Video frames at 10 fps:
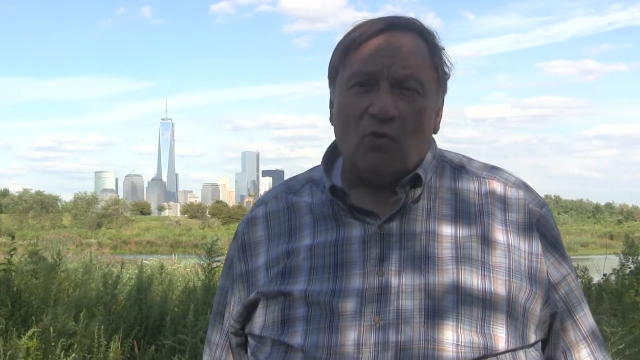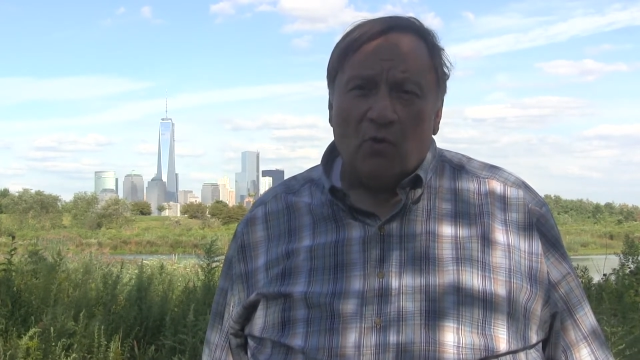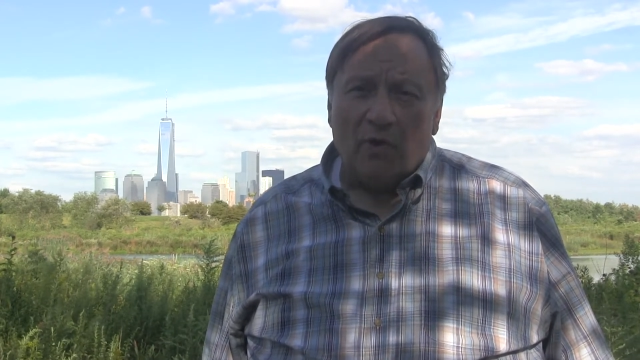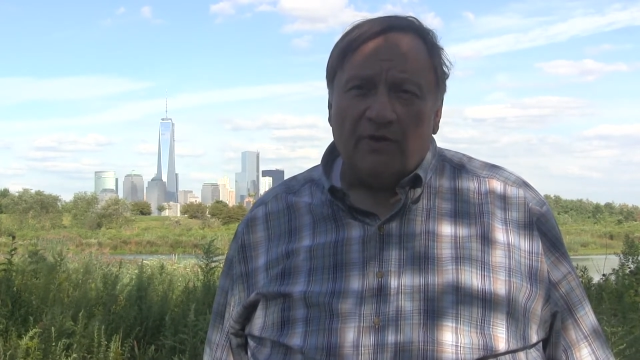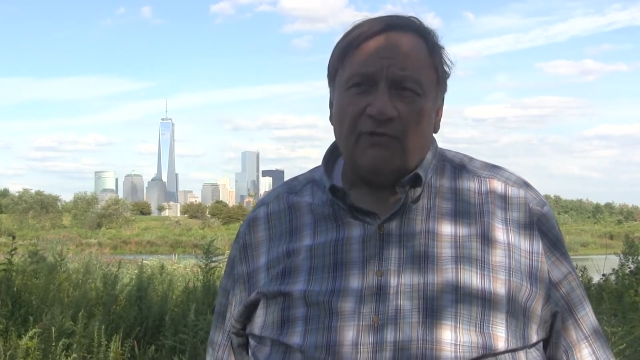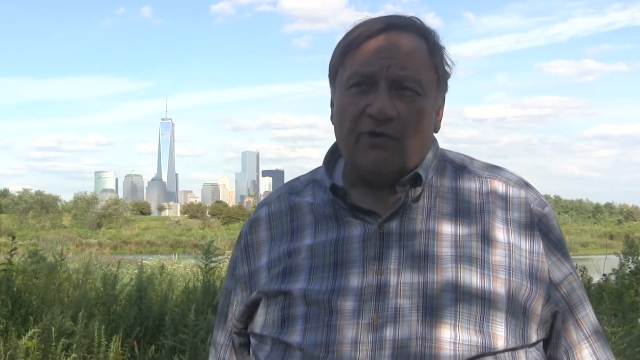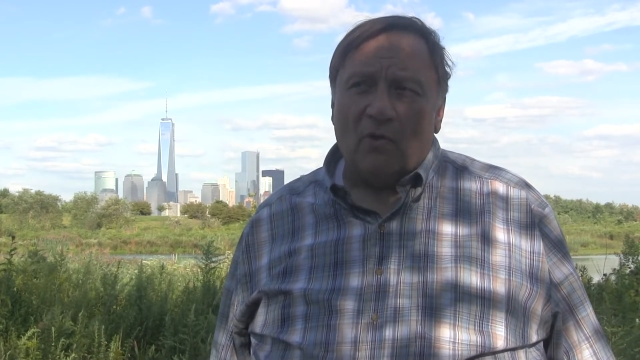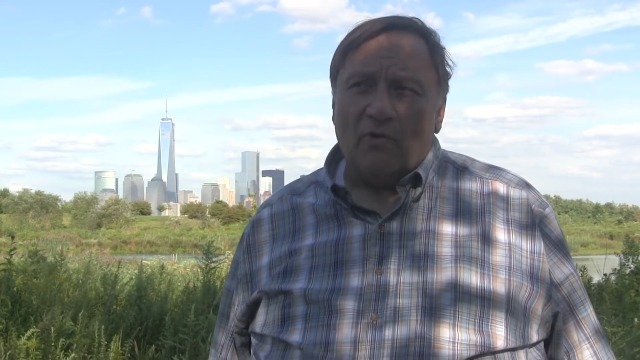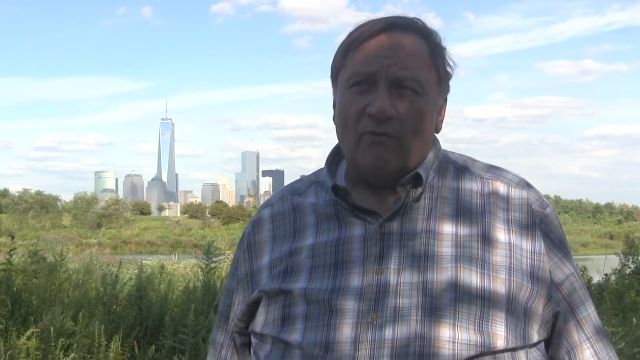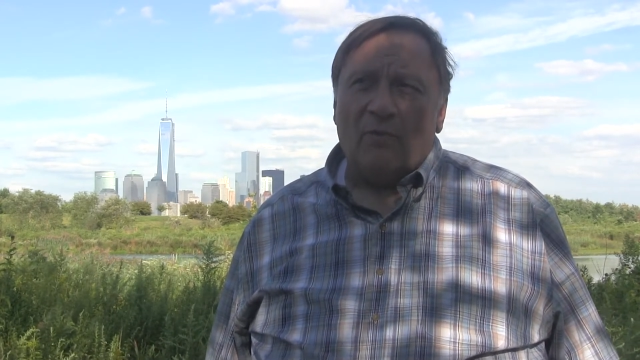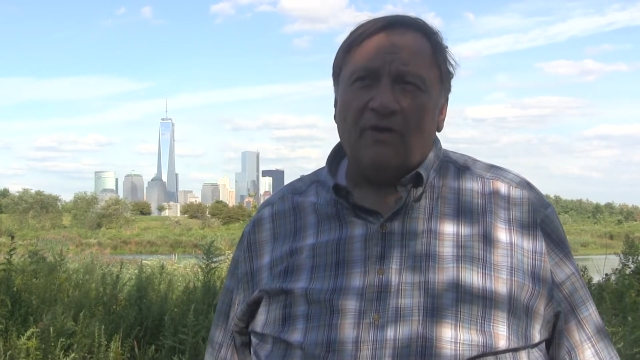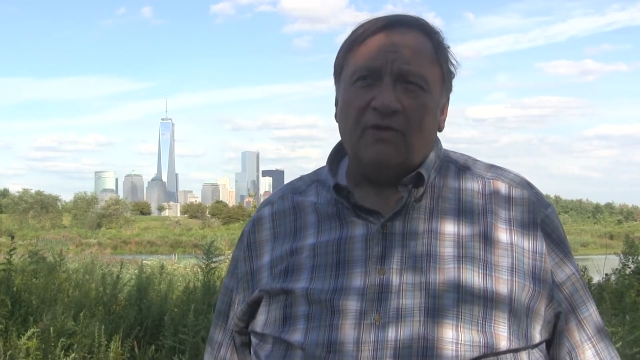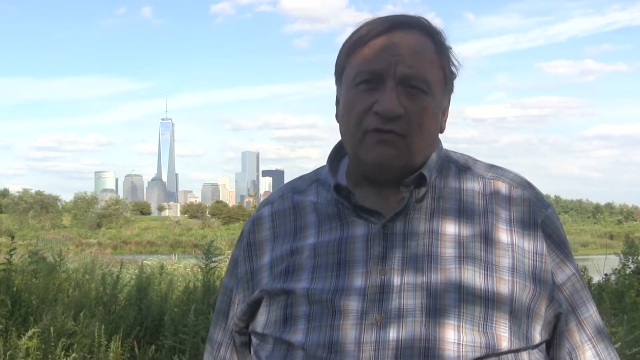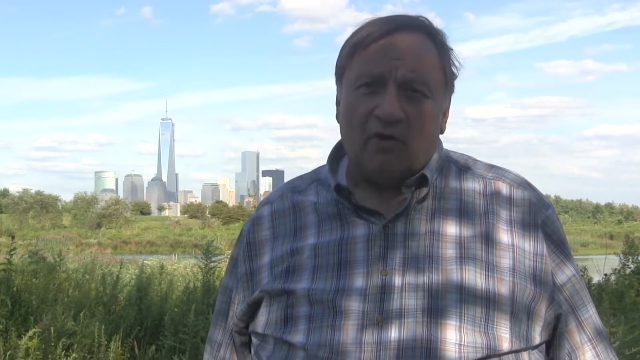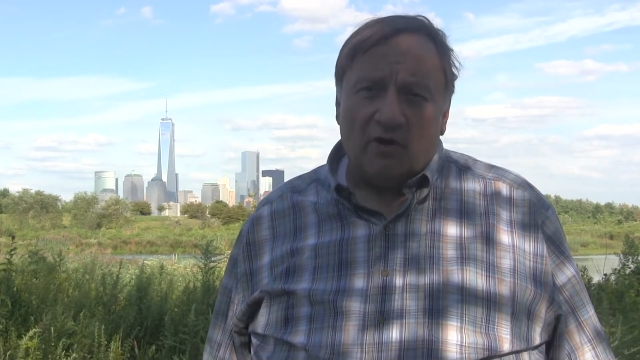cornerstone of what
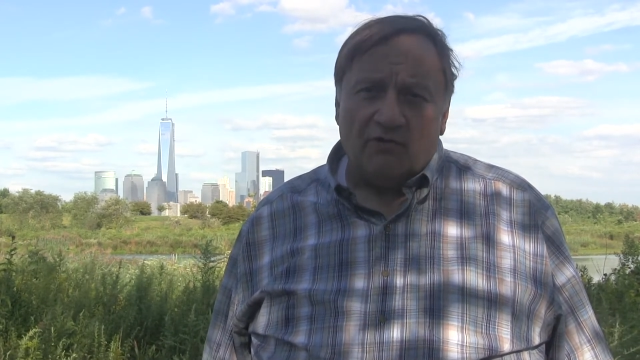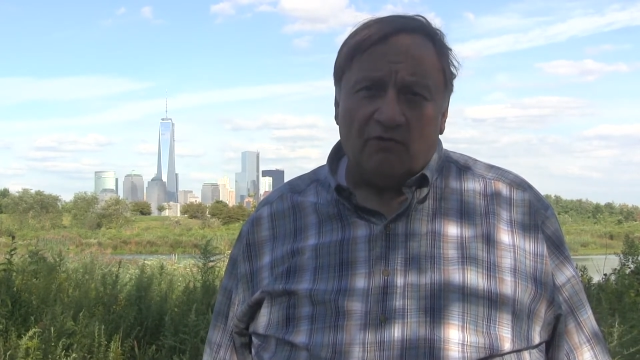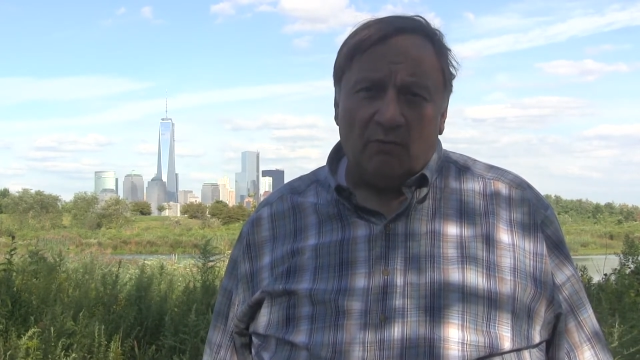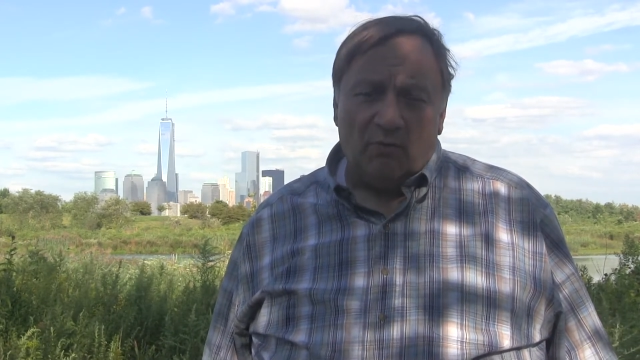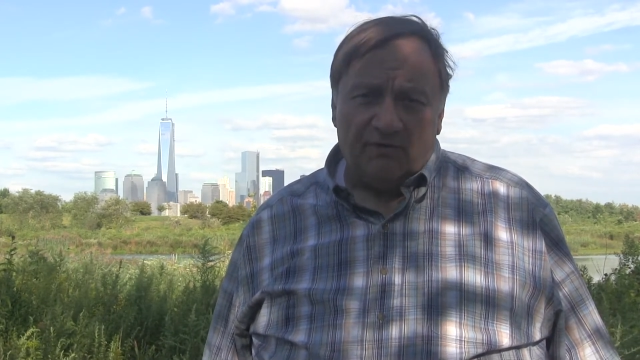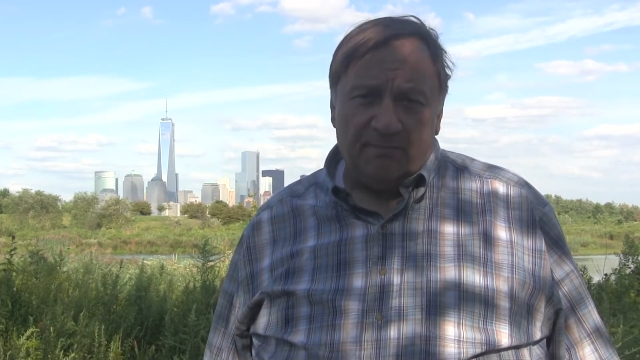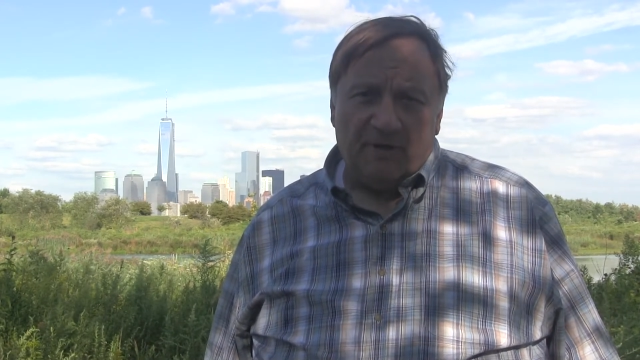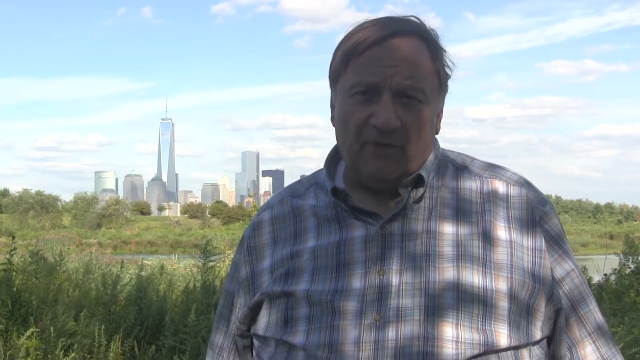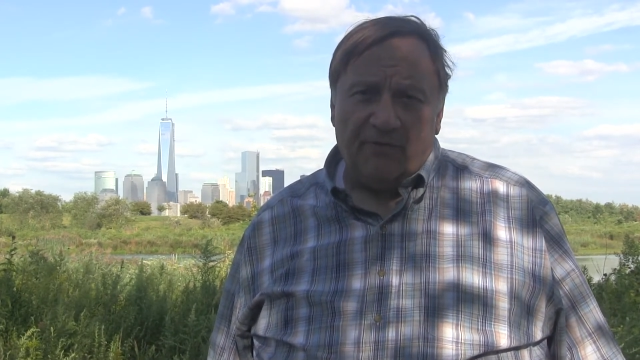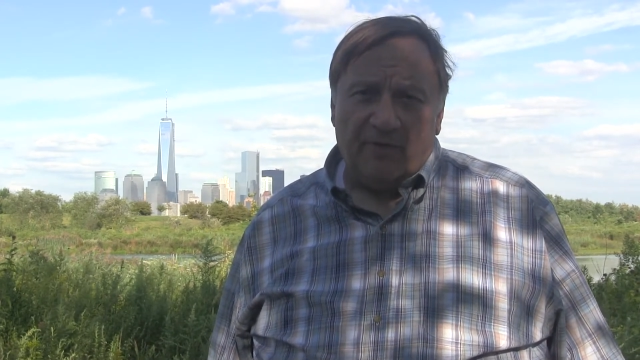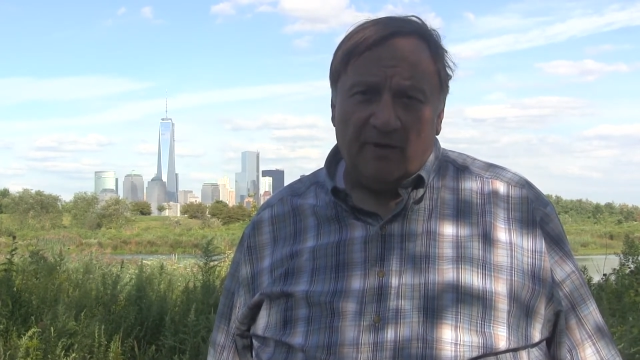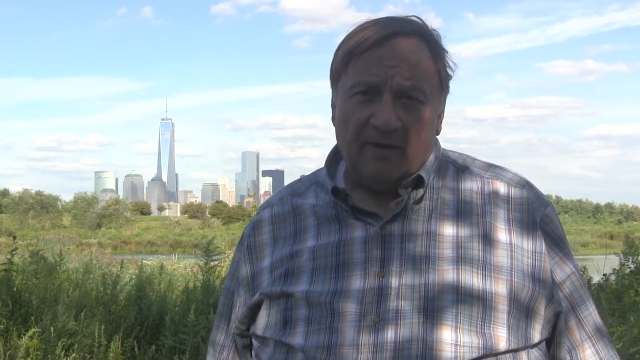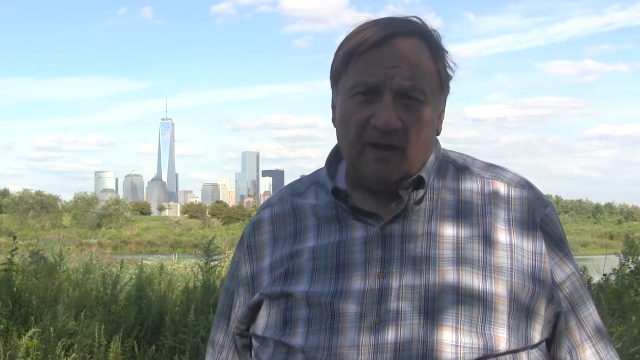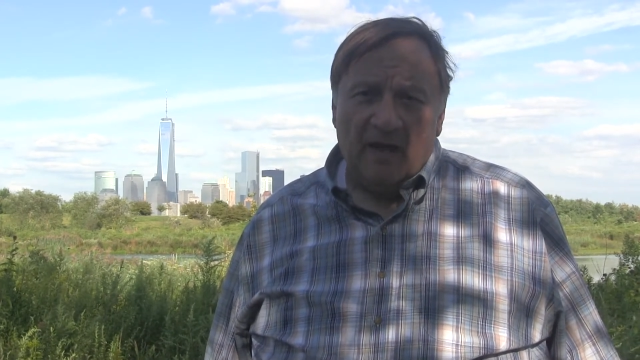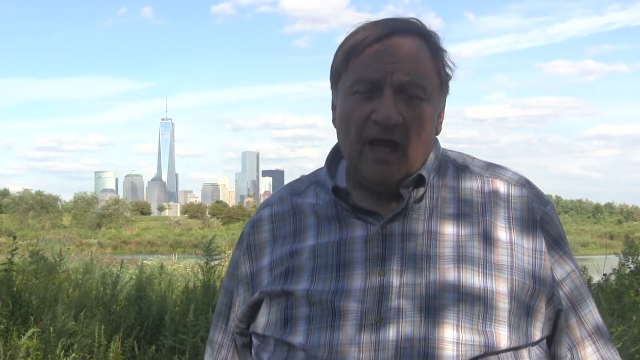this country was built on.